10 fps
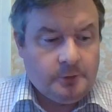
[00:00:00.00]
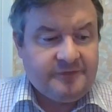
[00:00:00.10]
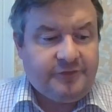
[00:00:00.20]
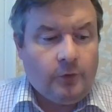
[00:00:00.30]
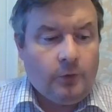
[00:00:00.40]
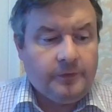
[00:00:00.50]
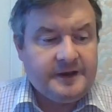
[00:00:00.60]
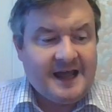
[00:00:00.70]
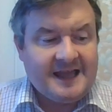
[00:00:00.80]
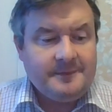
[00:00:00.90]
Number four, the
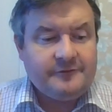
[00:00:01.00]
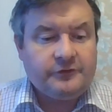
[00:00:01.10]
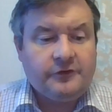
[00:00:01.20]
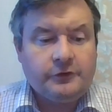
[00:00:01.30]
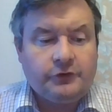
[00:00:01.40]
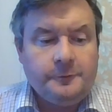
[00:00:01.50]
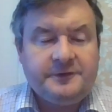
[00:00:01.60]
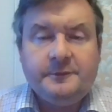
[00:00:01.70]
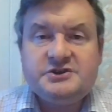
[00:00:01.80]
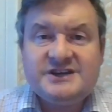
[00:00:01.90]
name given to the
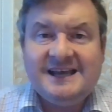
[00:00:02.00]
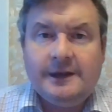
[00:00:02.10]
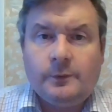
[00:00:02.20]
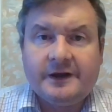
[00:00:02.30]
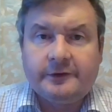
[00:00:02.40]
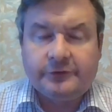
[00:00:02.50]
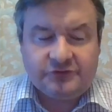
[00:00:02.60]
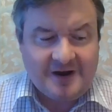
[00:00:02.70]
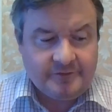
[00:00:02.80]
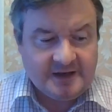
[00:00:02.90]
groups in which killer whales
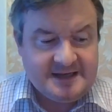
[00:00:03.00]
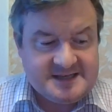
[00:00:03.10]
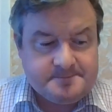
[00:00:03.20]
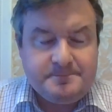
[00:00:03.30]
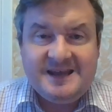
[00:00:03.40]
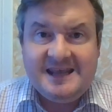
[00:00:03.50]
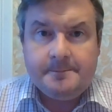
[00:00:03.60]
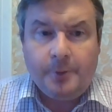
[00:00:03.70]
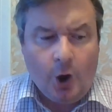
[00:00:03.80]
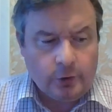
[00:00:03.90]
travel in is B.
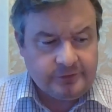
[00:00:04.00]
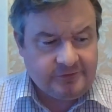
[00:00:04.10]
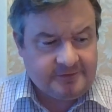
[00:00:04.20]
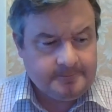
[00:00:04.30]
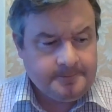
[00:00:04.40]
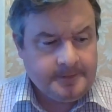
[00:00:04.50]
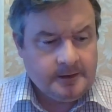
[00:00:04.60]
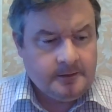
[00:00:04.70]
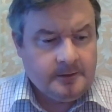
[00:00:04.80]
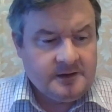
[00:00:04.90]
Pods.
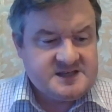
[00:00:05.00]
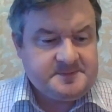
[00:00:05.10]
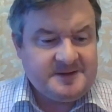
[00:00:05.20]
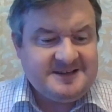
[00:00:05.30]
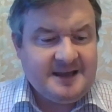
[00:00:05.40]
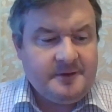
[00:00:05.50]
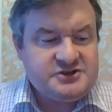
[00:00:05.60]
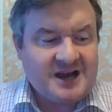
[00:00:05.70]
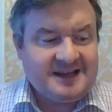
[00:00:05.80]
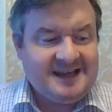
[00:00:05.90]
Spitting Image
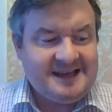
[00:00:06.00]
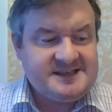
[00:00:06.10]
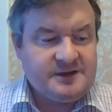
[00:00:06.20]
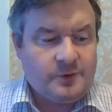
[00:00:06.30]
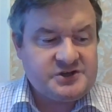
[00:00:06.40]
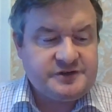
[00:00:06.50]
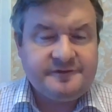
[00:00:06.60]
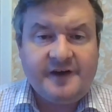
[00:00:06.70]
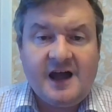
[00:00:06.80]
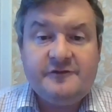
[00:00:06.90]
had a hit in question
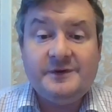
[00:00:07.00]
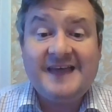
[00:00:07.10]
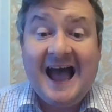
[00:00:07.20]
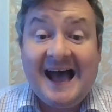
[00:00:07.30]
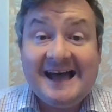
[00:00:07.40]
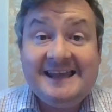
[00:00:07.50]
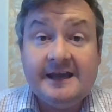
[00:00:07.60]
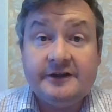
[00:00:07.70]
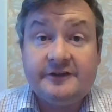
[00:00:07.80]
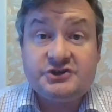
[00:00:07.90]
five with
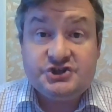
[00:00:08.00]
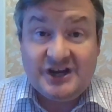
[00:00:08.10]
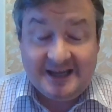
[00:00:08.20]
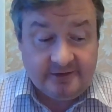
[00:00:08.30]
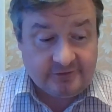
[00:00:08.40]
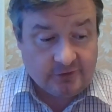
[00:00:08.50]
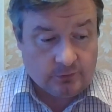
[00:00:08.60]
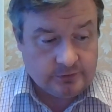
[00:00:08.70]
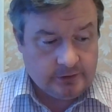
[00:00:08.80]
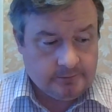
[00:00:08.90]
A. The Chicken
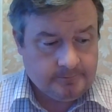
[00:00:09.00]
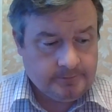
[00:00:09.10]
Song.